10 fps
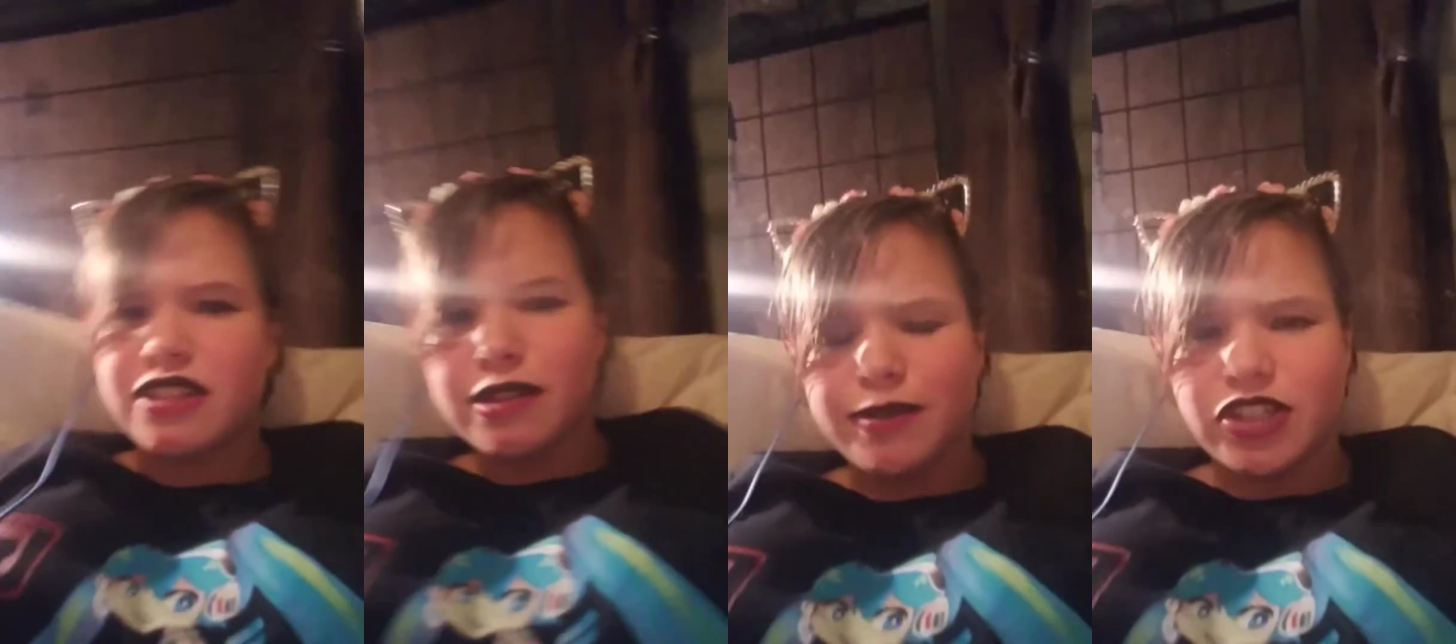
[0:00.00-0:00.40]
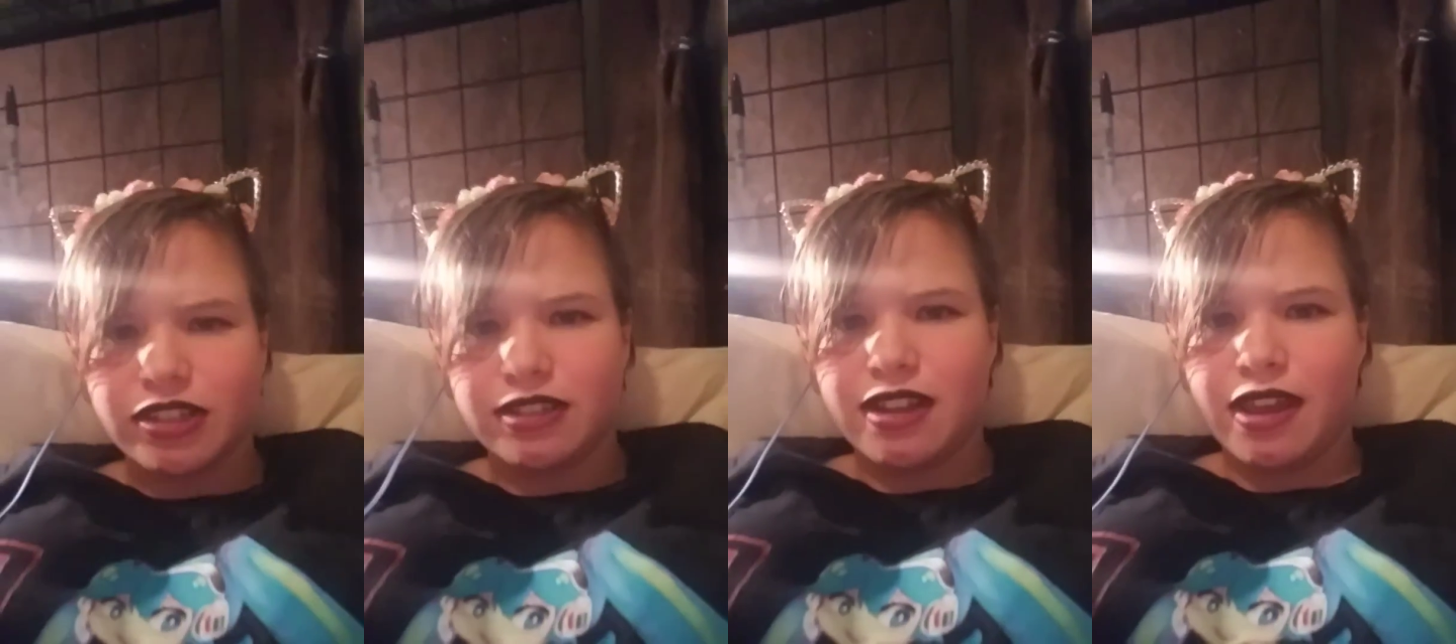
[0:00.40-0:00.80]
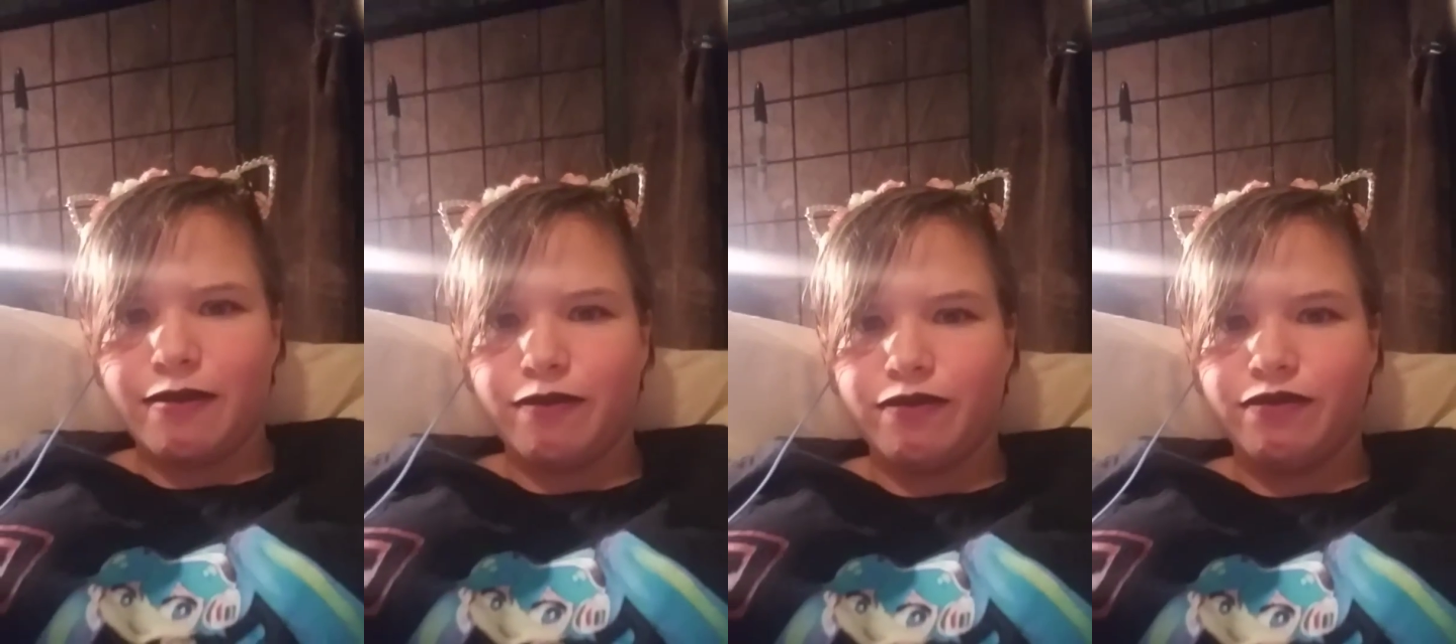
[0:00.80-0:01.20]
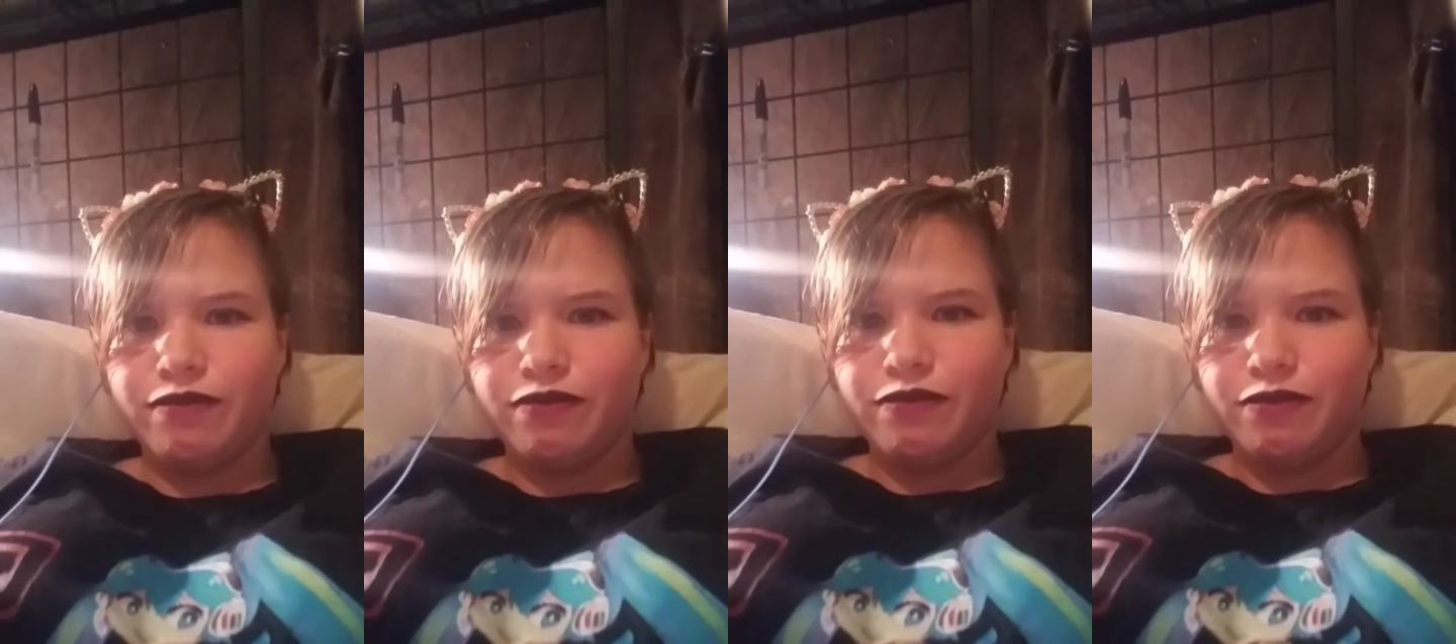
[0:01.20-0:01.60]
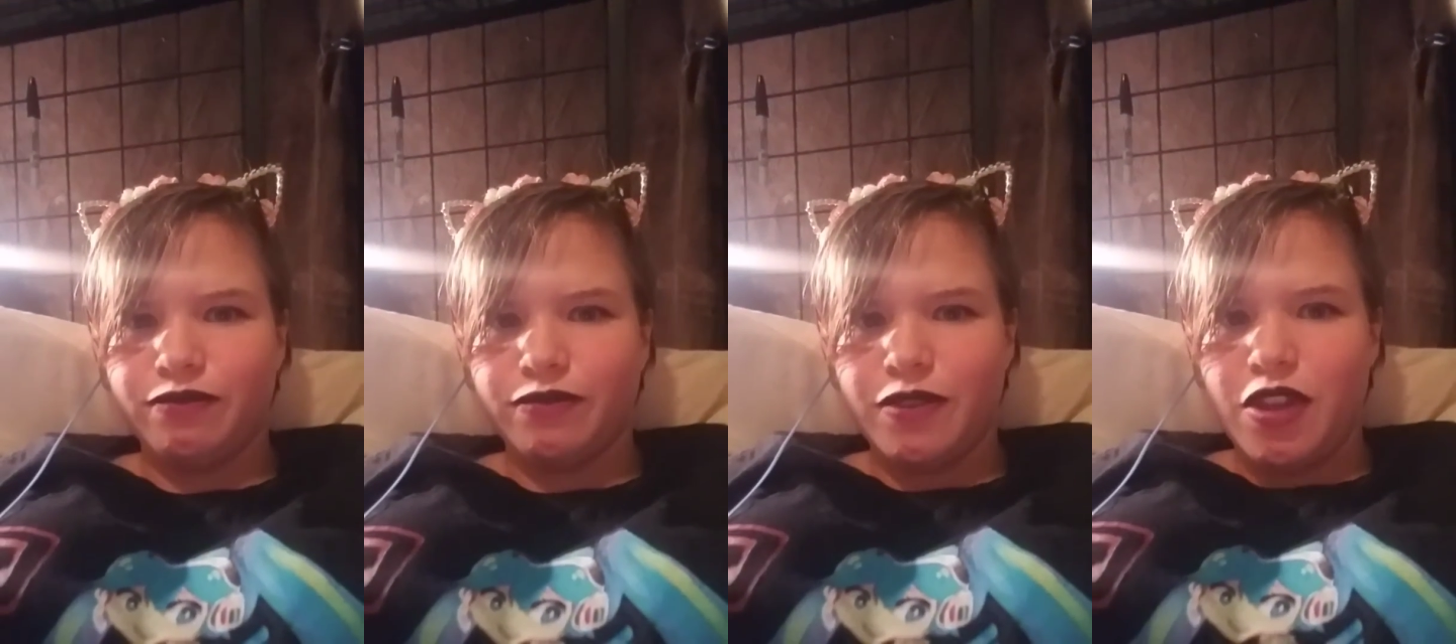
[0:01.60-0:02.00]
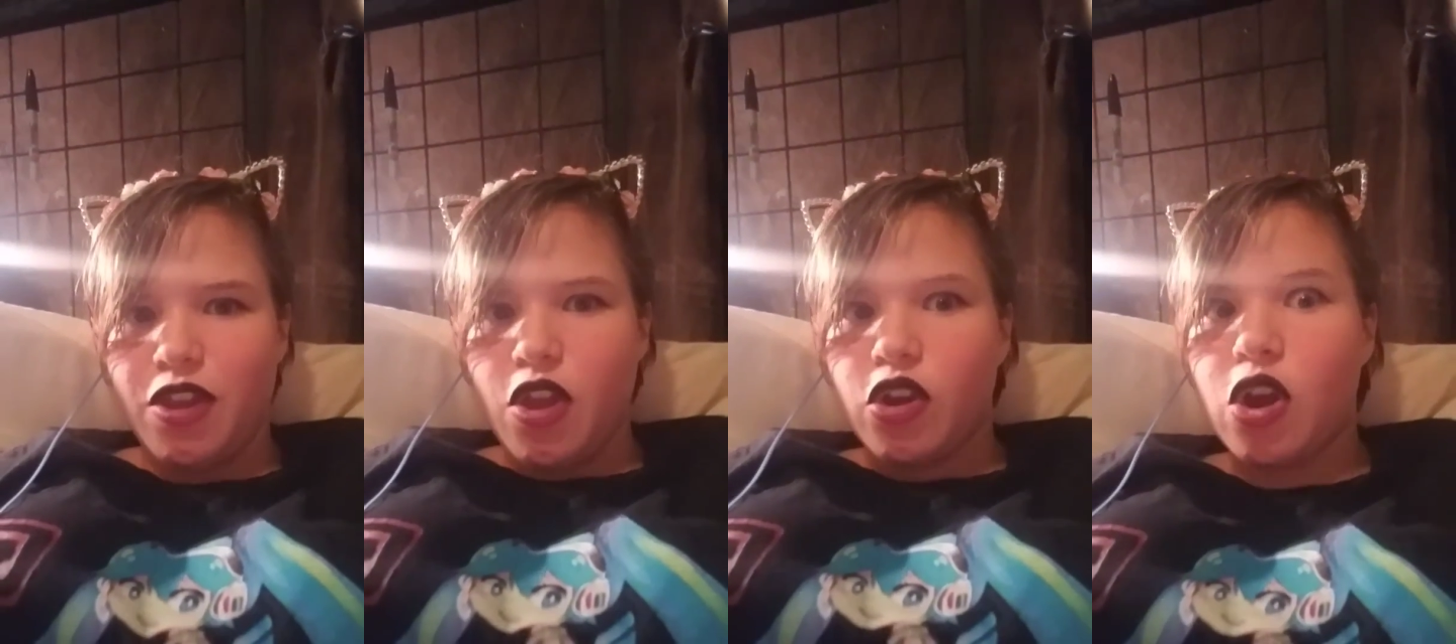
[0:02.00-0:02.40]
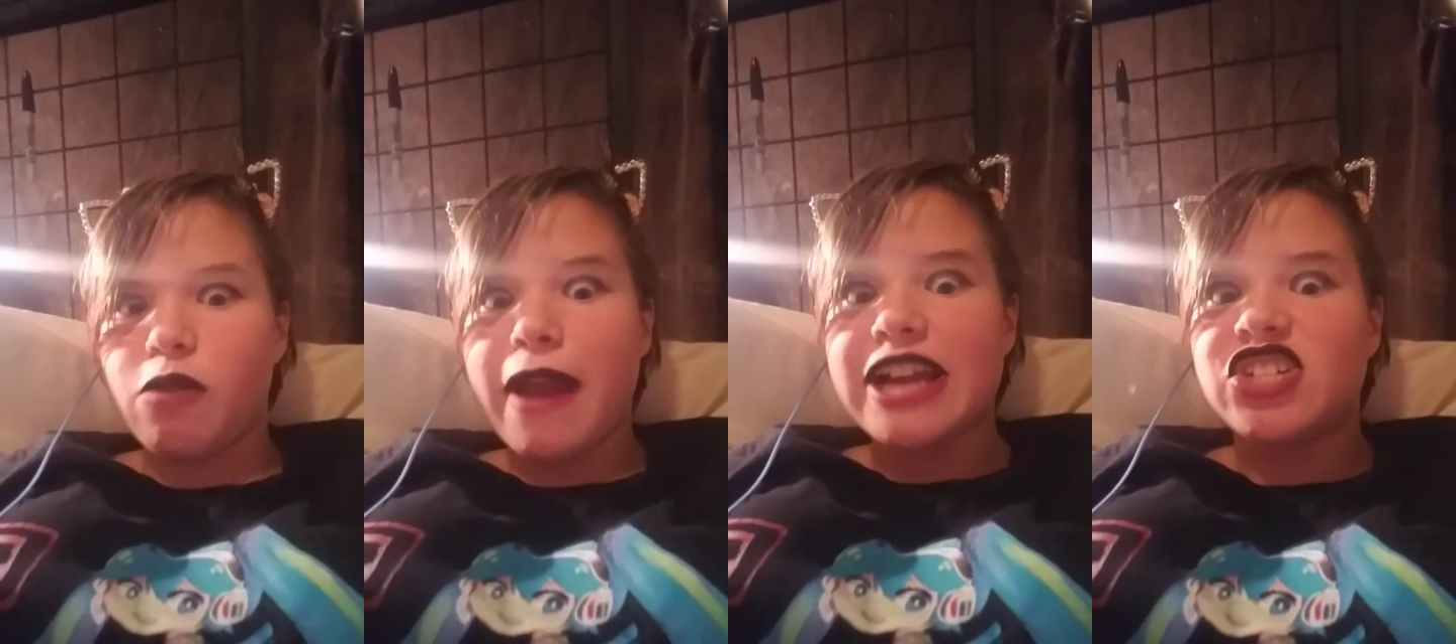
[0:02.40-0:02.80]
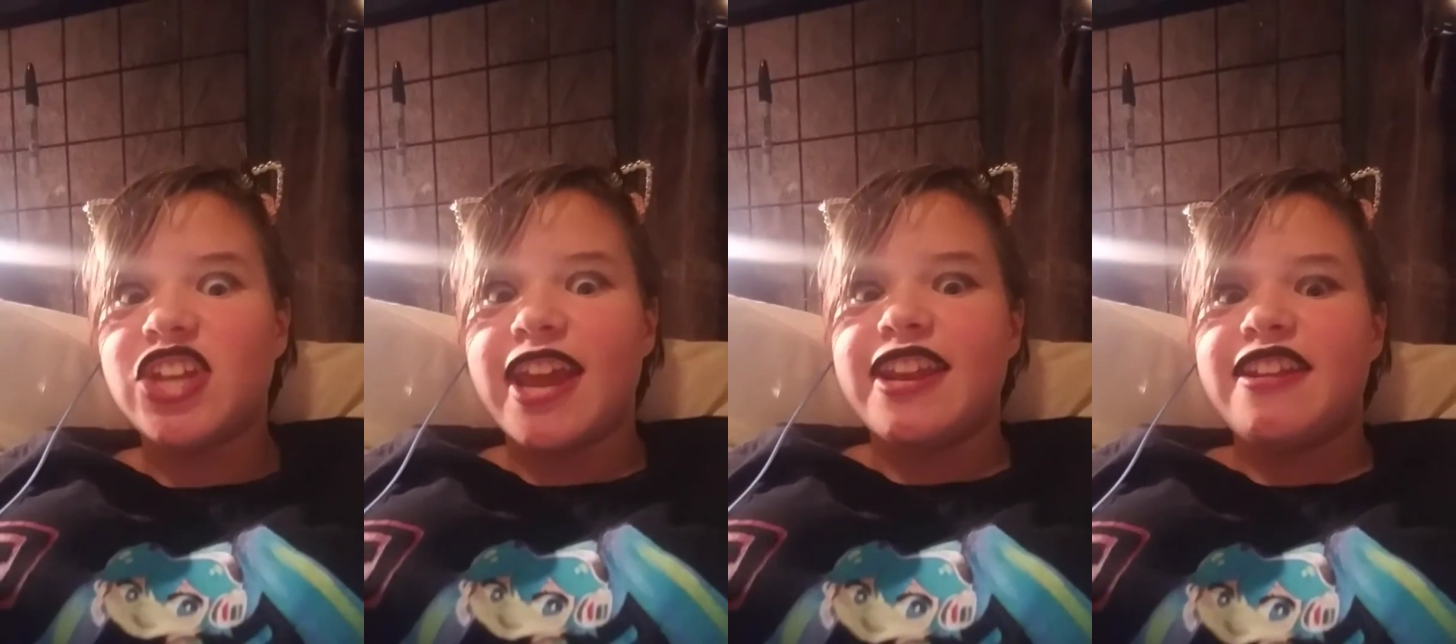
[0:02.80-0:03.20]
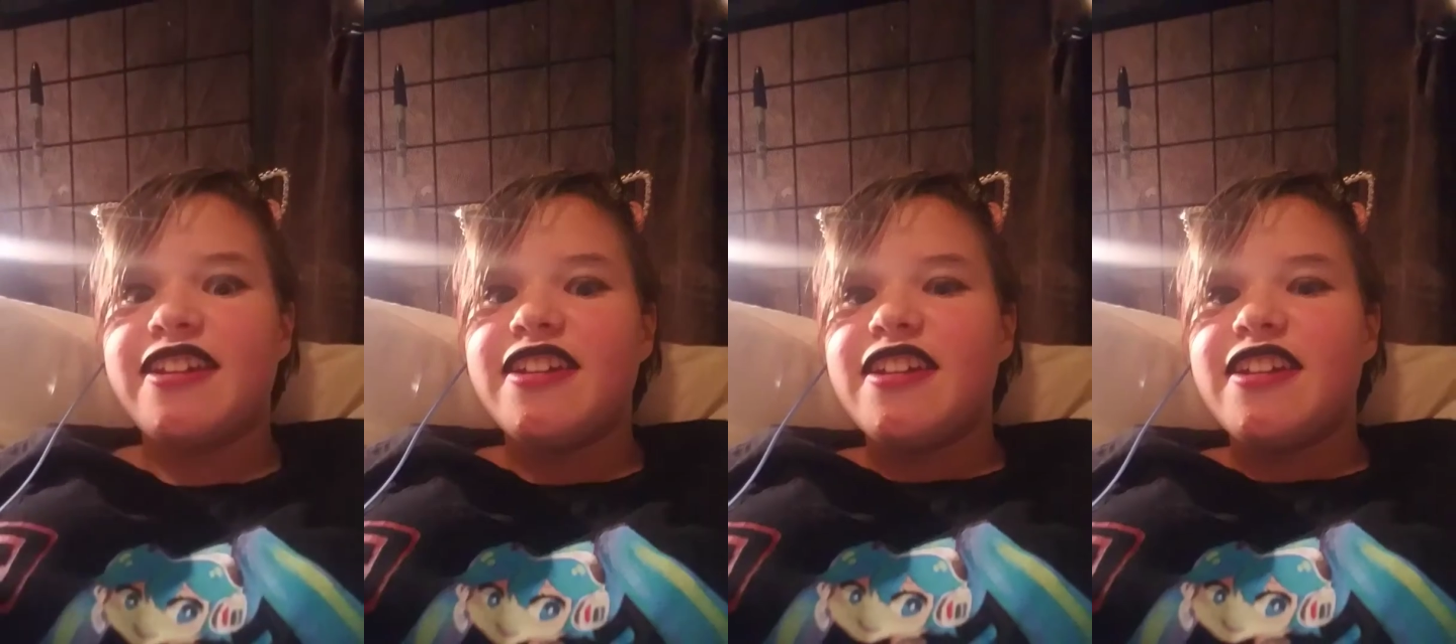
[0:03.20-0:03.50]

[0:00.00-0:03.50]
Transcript: let me check the time. Correction!